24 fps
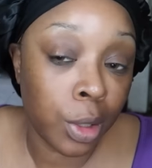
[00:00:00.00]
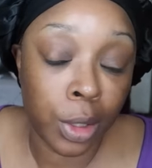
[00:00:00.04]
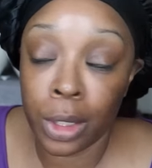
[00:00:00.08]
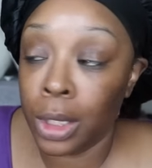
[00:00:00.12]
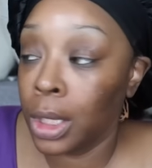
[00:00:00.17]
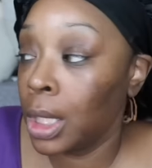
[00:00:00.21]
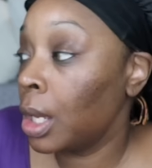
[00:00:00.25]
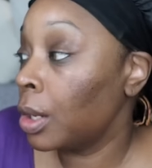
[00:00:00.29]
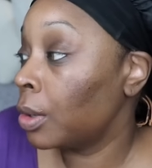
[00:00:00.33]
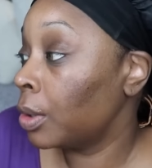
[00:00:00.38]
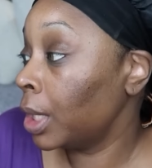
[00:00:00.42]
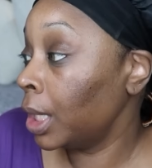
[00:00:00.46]

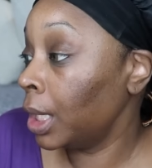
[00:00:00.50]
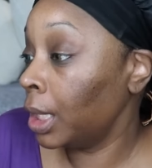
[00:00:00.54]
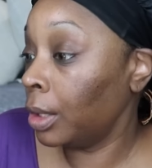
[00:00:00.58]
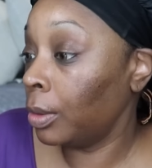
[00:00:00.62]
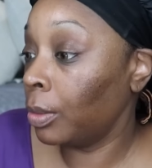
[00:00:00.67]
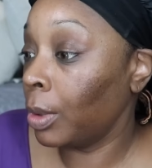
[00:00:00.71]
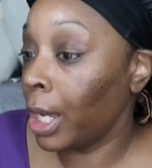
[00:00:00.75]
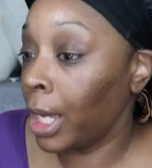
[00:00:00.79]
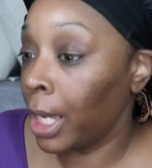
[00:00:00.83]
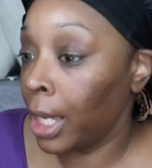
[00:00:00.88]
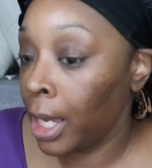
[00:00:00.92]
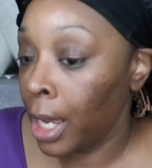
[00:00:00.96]
So,
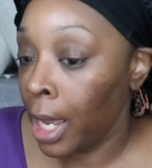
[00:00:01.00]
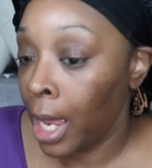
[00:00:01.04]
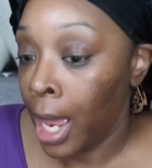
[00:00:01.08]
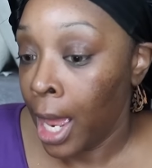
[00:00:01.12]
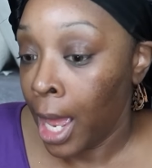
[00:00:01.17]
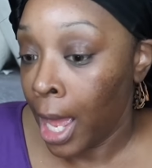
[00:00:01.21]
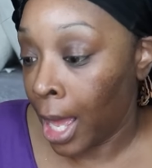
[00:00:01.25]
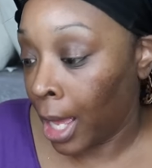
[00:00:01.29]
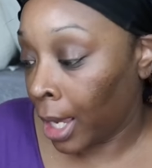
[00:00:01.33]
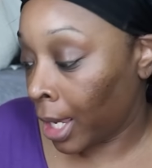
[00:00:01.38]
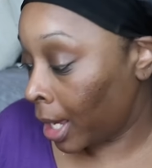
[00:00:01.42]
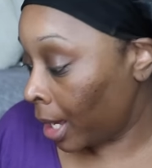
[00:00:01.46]
anyway,
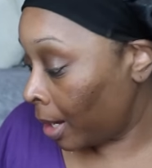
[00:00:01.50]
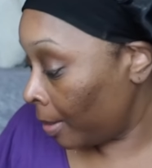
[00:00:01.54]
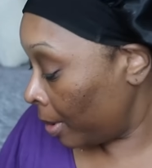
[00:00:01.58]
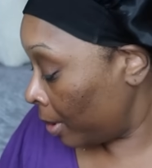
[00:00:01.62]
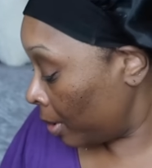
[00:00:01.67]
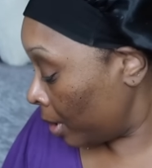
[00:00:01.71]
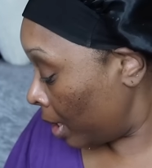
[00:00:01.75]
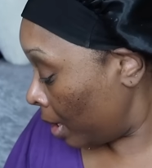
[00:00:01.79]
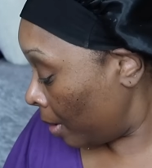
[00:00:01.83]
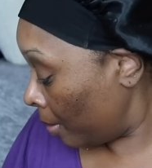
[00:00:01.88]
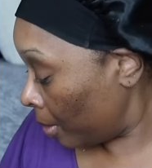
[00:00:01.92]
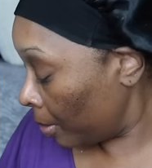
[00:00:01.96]
I came
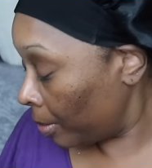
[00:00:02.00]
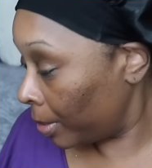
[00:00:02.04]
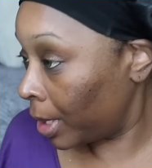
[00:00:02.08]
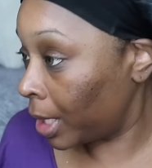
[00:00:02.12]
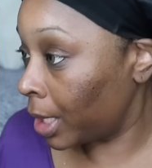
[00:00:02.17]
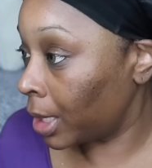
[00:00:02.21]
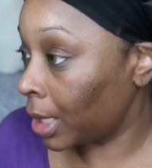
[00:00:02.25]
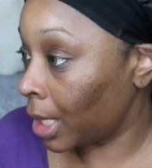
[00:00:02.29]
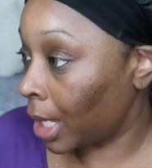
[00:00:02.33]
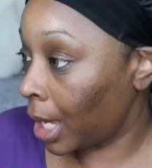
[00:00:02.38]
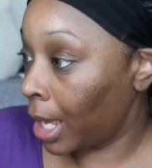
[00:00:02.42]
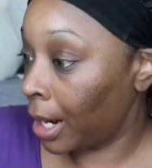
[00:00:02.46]
on camera
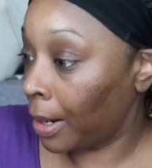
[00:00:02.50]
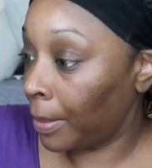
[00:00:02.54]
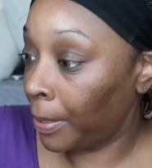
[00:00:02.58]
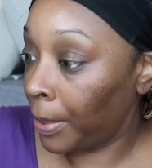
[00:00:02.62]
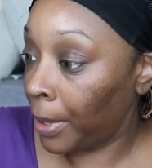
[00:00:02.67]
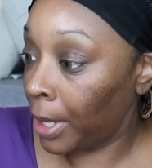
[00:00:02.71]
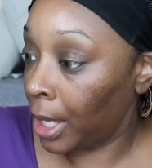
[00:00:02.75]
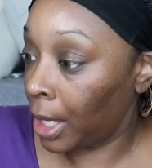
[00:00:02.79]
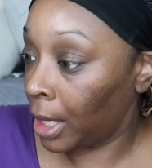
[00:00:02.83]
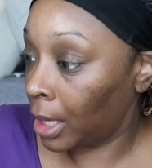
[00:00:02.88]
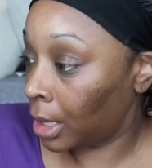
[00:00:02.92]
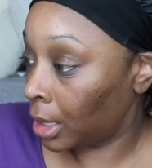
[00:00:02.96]
because I got a
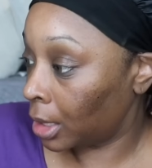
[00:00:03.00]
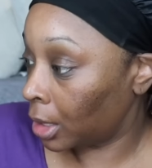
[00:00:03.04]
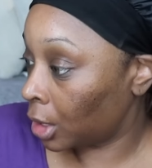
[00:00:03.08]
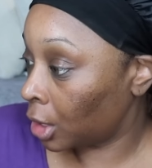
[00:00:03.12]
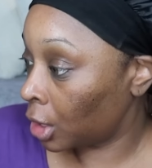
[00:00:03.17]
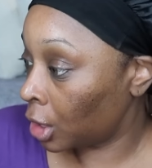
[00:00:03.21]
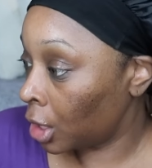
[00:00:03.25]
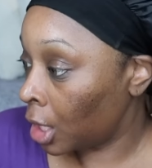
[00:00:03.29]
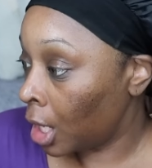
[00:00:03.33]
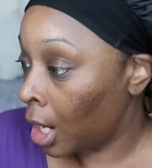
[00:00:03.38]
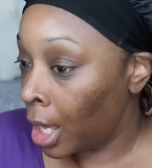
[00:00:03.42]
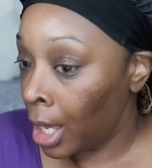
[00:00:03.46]
package.
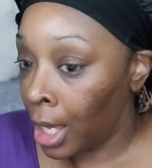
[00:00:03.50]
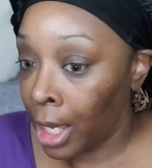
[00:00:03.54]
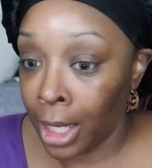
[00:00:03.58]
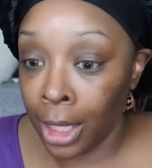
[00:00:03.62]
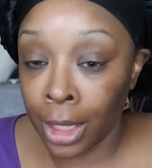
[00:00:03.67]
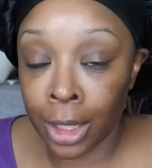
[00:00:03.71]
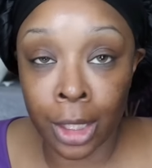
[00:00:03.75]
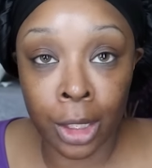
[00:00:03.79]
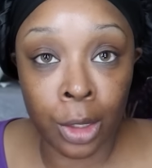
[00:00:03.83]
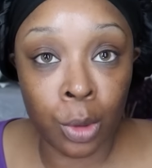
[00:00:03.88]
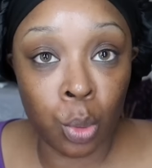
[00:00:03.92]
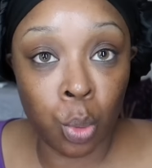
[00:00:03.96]

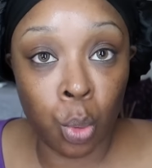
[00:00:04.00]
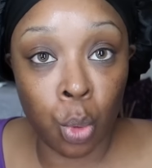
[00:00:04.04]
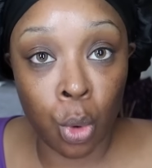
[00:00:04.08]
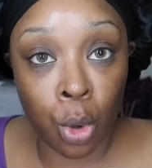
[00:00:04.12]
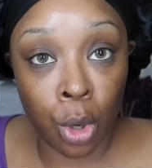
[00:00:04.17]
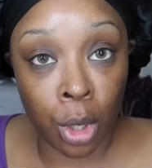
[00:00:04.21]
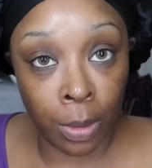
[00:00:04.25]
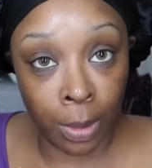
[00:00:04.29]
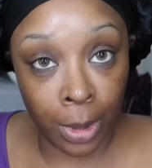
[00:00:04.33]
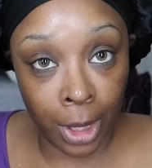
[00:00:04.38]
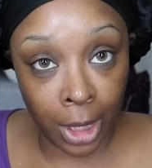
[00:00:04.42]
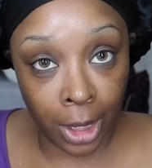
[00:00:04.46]
Is this
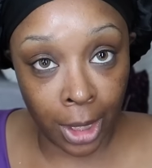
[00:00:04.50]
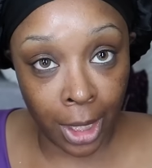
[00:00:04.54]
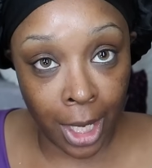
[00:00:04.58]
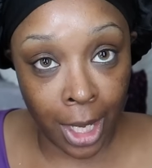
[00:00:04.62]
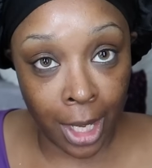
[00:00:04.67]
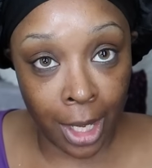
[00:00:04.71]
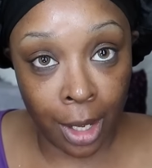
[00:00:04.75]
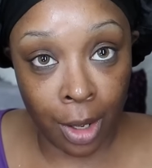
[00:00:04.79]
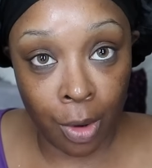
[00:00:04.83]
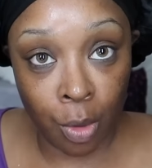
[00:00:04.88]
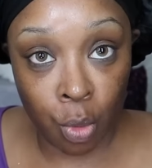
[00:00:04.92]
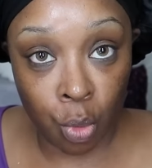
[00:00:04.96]
watermelon
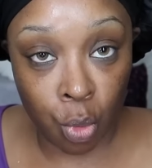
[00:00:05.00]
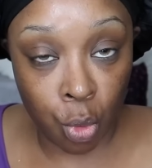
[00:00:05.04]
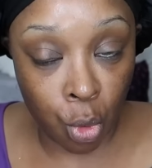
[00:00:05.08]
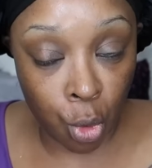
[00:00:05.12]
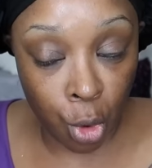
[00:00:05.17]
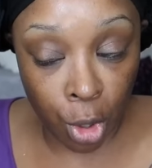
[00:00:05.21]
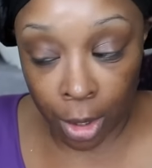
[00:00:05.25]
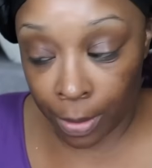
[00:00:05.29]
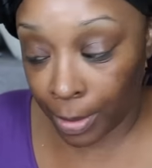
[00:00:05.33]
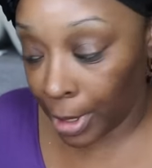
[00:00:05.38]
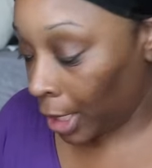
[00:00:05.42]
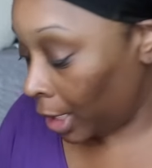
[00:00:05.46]
day?
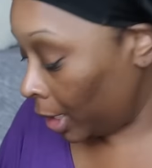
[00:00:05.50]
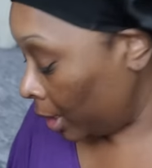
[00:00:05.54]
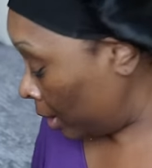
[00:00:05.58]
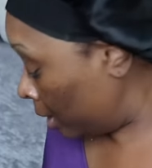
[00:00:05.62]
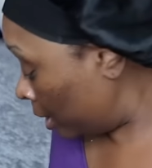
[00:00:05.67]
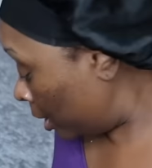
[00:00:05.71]
Watermelon?